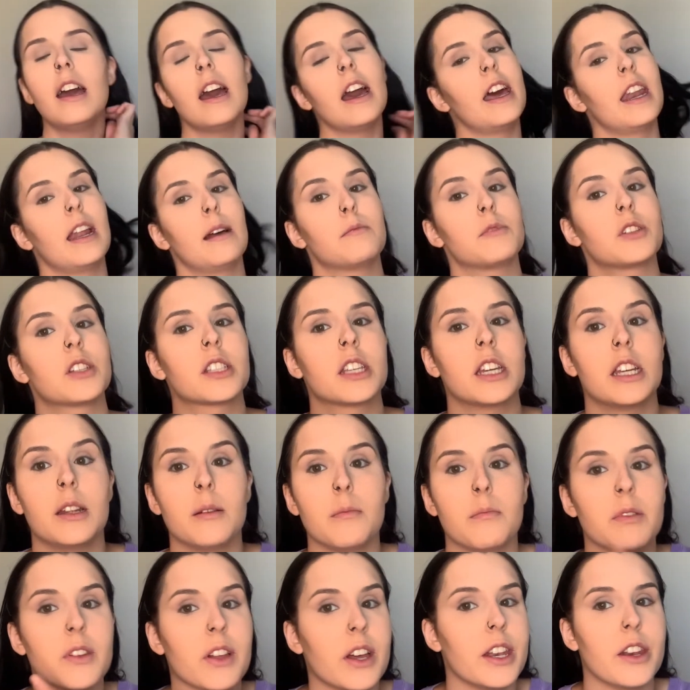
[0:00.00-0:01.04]
and I'm just gonna
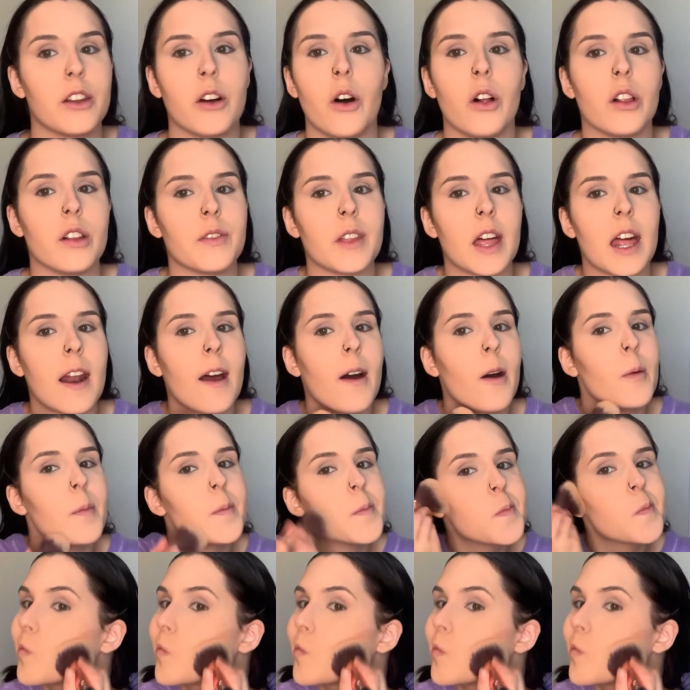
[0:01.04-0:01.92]
blend all of that out.